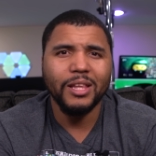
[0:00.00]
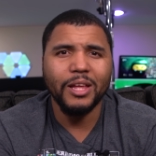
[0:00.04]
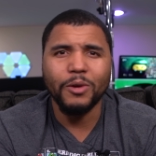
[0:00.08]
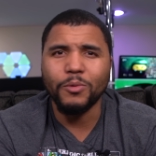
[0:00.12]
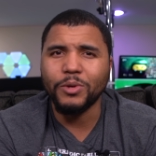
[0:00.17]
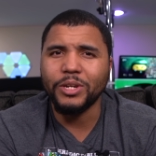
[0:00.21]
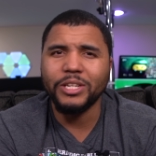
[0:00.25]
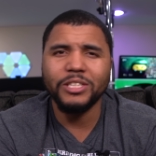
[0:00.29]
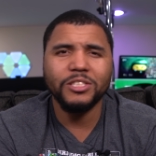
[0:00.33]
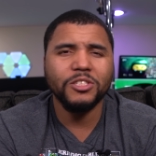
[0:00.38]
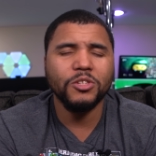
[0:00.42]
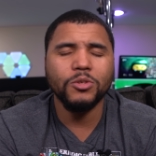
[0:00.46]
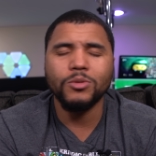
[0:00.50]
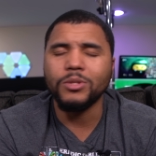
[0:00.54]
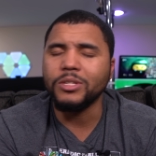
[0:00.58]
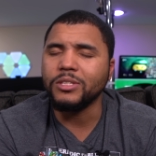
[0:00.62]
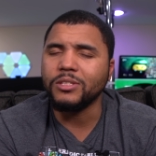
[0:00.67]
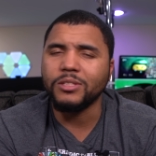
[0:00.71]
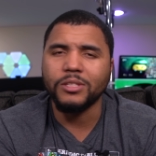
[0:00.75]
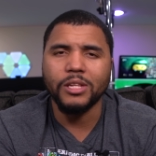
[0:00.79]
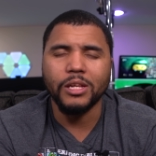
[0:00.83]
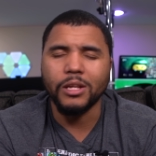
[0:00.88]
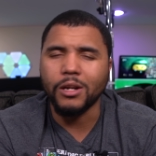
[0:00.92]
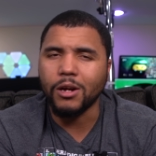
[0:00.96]
Like, what he's doing
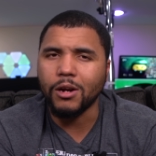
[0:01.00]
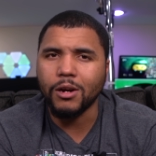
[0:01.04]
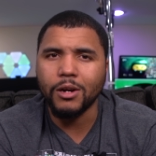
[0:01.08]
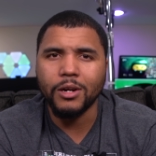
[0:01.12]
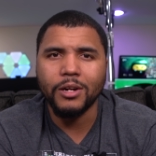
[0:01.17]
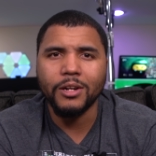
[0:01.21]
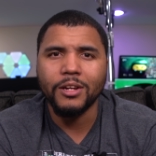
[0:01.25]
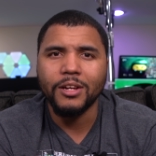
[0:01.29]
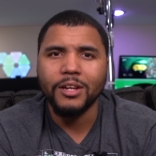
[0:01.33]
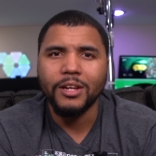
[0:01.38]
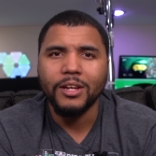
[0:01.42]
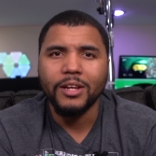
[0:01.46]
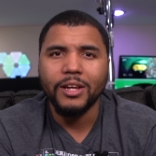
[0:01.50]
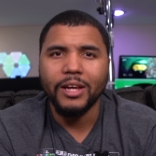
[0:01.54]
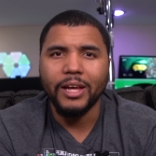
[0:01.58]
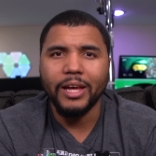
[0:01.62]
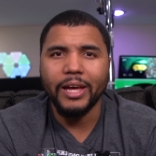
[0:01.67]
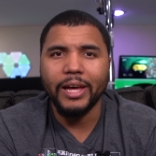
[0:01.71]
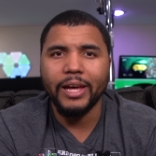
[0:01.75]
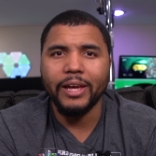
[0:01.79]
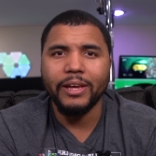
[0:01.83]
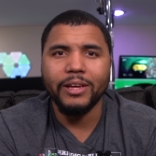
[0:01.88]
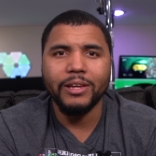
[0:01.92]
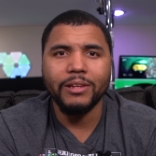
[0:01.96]
isn't that hard.
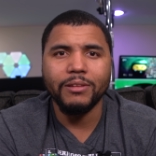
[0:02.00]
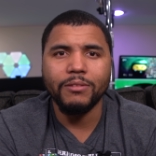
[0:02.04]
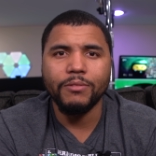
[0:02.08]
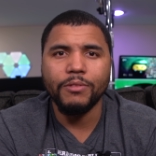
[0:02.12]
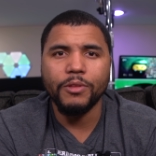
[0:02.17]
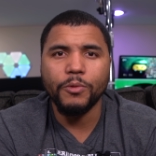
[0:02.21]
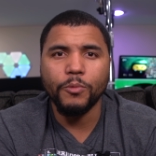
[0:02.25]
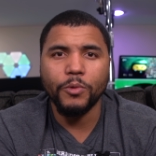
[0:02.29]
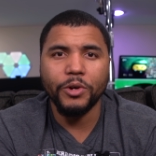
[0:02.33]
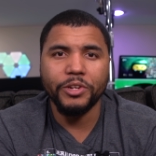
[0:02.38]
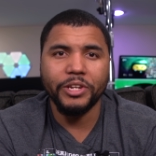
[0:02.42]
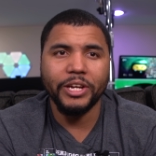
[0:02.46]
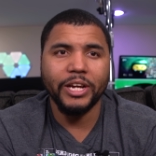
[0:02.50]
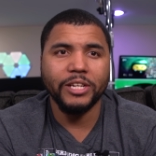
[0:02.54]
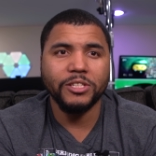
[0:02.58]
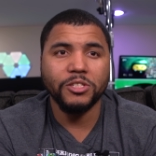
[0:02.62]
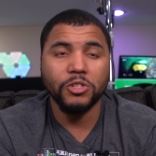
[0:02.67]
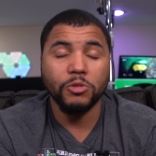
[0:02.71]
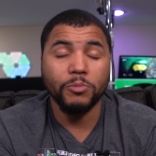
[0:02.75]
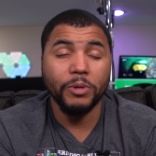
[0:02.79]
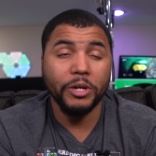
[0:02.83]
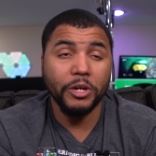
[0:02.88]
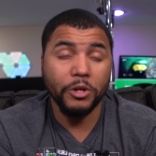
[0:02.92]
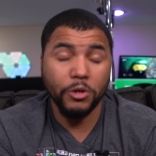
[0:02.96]
And then one day I
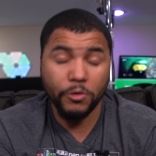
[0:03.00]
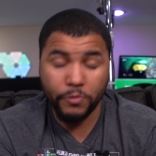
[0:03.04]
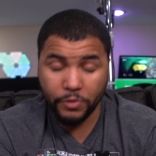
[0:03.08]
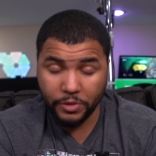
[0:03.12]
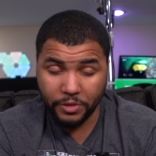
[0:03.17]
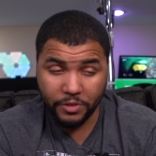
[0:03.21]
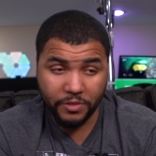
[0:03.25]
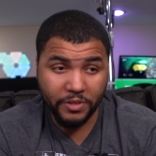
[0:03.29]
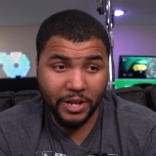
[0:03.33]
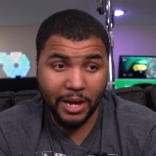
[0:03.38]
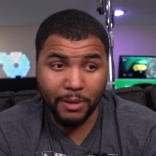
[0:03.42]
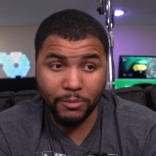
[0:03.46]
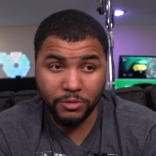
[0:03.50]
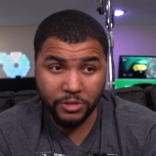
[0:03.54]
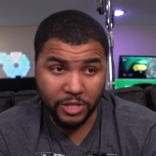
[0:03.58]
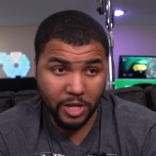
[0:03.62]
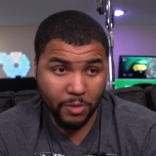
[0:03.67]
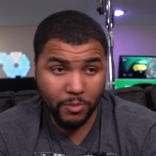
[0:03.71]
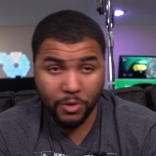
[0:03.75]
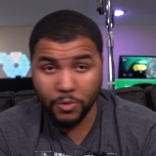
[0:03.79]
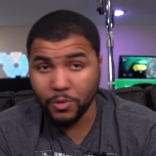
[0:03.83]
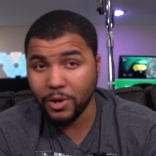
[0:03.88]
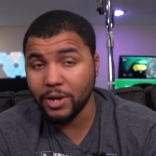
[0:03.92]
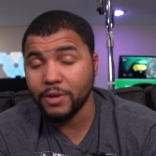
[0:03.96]
told my girlfriend at the time, who's
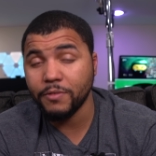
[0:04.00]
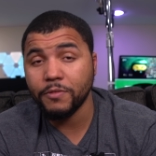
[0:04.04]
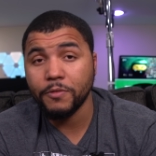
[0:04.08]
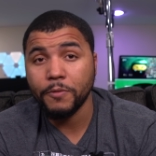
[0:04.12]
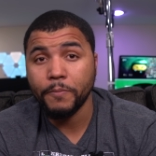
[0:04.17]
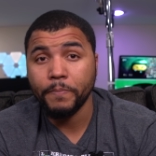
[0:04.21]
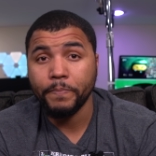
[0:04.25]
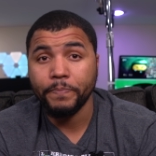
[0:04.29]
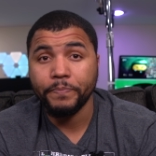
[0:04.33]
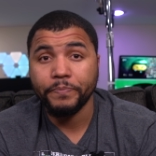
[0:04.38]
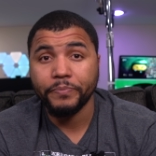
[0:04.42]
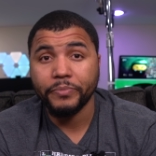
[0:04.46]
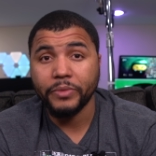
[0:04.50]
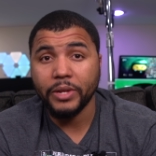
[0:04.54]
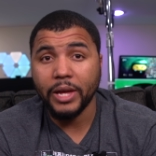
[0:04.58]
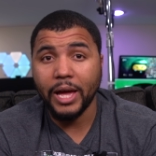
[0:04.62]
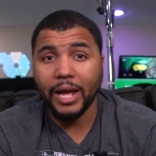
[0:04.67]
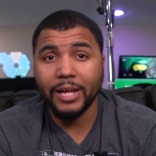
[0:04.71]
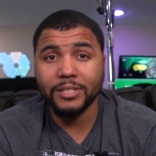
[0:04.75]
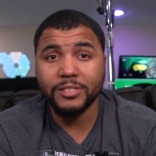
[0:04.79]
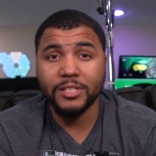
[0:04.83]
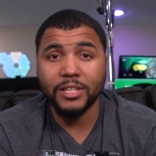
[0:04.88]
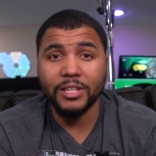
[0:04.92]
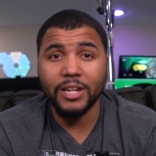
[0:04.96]
not my wife,
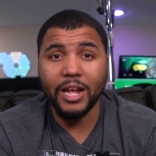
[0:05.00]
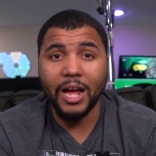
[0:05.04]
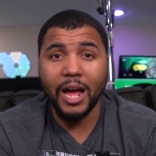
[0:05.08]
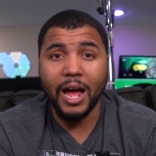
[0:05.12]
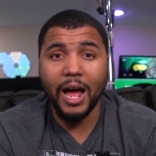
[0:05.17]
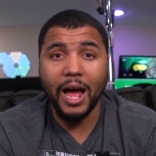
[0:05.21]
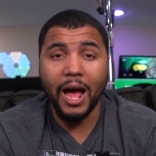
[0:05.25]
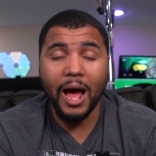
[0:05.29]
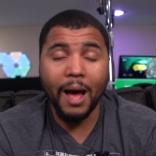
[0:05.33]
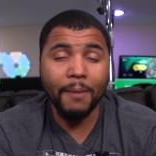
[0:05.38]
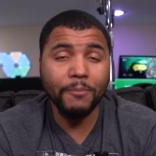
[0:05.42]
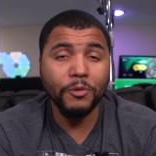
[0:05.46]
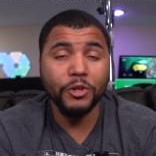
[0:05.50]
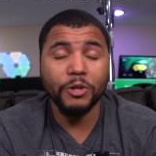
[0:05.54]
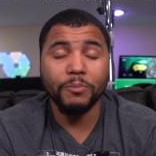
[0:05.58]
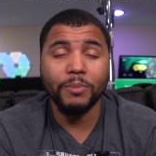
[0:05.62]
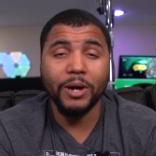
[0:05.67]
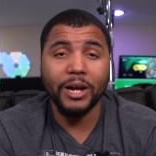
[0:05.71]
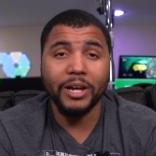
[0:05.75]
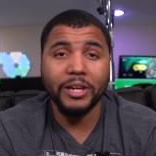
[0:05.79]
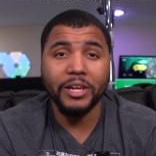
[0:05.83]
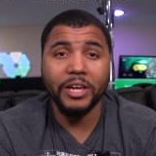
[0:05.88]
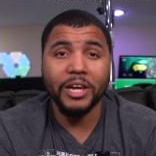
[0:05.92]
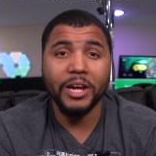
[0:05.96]
I said, I'm gonna
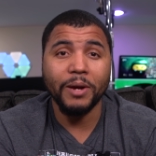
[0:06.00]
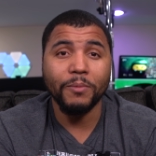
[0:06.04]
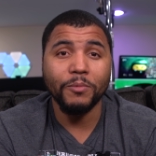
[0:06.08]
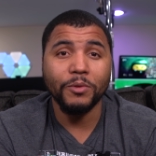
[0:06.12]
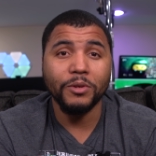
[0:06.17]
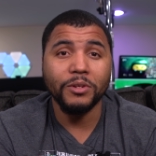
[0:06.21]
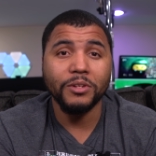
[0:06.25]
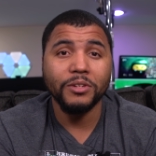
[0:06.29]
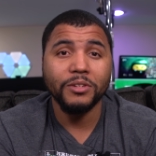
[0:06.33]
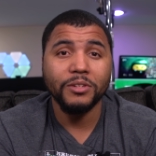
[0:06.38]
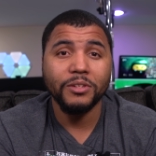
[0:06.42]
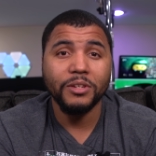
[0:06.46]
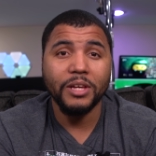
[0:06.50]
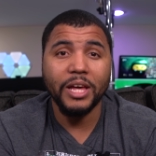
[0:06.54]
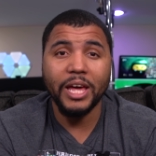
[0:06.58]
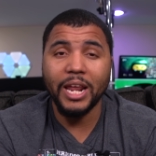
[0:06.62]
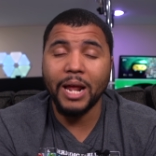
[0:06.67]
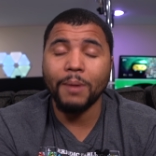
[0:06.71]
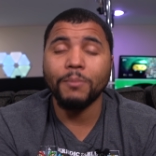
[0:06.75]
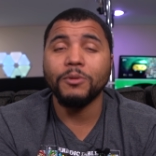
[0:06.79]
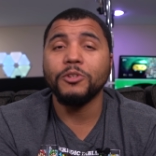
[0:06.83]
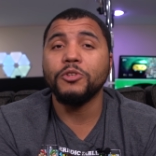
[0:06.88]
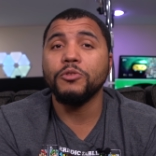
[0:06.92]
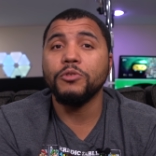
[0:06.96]
buy a camera
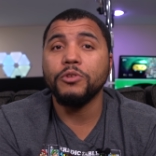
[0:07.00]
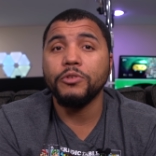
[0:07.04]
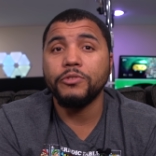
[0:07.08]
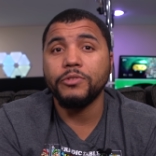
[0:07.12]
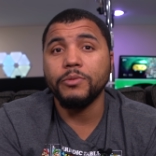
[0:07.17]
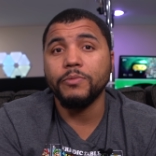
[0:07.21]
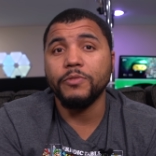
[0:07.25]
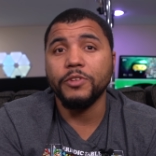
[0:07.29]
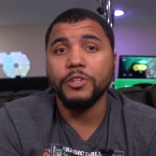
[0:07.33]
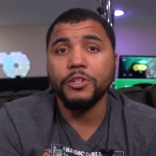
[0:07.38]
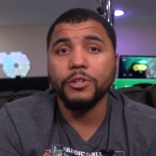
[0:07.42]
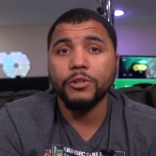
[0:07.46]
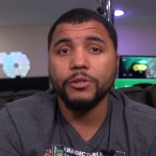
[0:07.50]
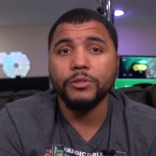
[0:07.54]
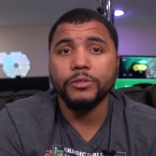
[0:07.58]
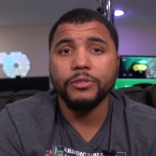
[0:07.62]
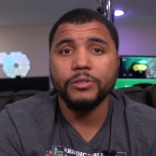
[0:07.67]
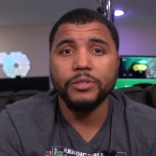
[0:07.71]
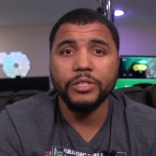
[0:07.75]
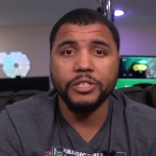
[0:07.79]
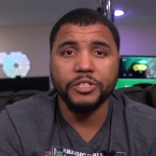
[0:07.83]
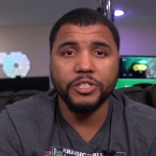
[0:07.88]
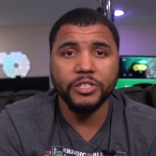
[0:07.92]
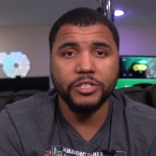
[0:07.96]
and I'm gonna do YouTube
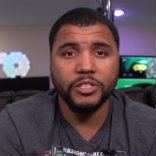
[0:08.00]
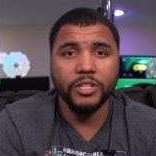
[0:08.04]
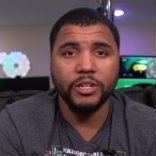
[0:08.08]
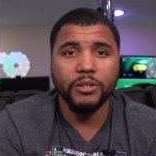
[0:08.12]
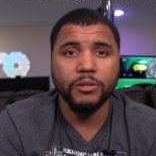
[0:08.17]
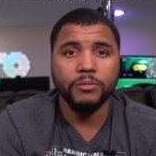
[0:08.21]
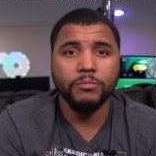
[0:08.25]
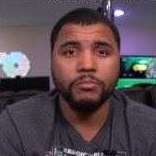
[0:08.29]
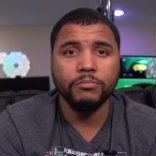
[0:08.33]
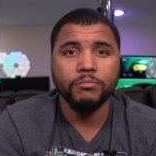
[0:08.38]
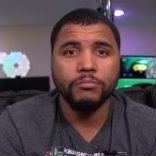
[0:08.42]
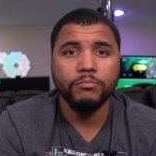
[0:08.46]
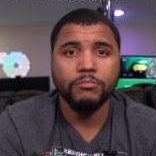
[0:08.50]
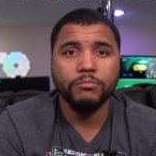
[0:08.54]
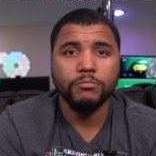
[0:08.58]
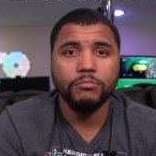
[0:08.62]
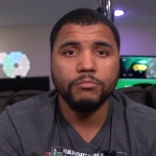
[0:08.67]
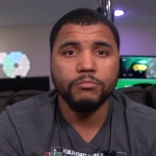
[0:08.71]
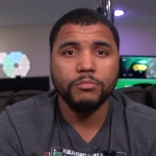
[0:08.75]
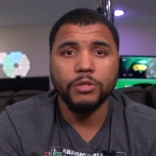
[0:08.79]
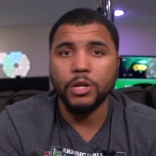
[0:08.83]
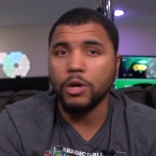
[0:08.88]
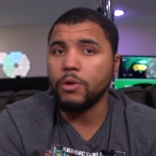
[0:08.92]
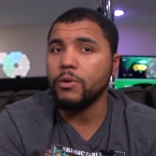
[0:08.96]
videos. And she said,
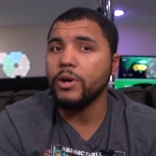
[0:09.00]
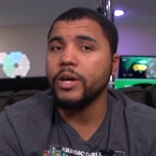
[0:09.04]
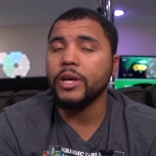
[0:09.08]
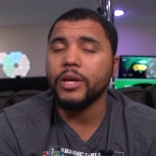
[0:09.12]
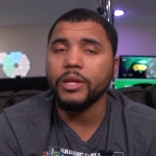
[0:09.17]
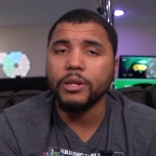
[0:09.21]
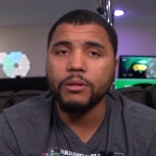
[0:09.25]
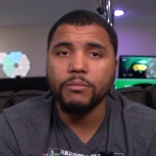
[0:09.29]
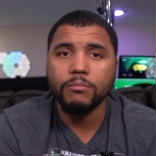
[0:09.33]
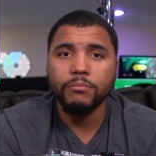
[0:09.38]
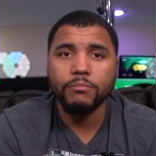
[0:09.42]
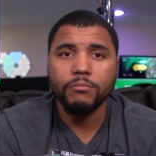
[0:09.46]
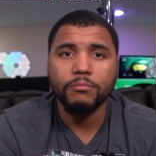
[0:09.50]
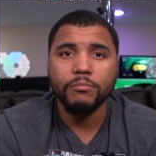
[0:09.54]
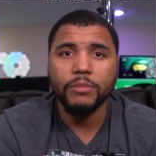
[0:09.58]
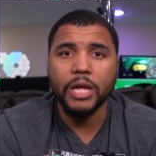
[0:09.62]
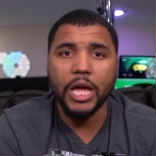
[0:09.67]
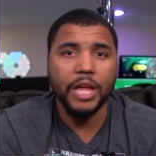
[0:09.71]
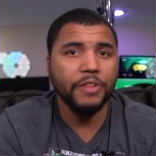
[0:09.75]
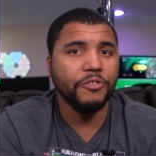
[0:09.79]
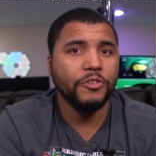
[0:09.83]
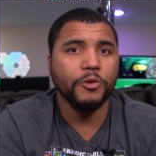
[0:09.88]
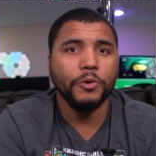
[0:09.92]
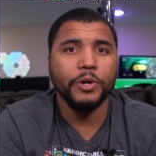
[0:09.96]
go ahead.
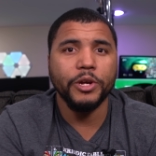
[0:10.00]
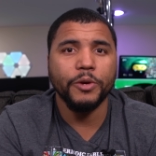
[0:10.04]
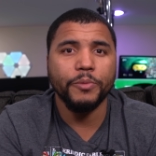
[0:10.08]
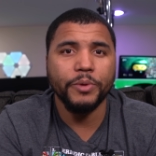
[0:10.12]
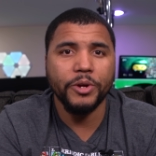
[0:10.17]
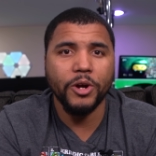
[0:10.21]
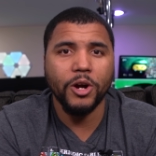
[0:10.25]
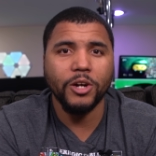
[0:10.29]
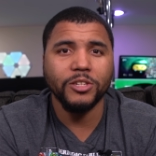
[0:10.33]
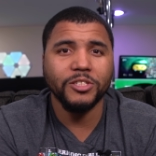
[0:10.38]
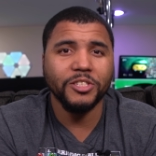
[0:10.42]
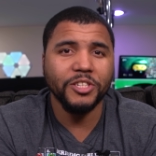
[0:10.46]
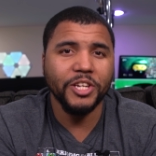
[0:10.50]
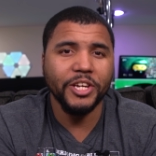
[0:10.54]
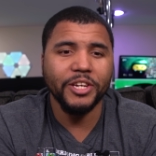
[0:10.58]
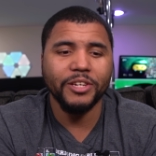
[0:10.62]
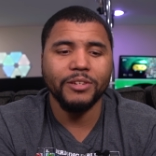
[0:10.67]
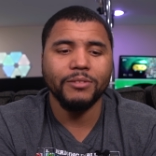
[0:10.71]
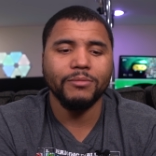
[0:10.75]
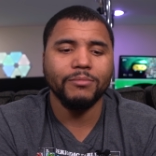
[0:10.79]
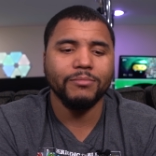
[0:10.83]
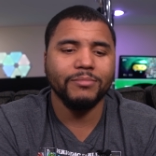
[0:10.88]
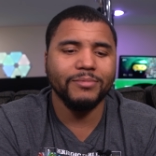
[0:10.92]
And so here we are today.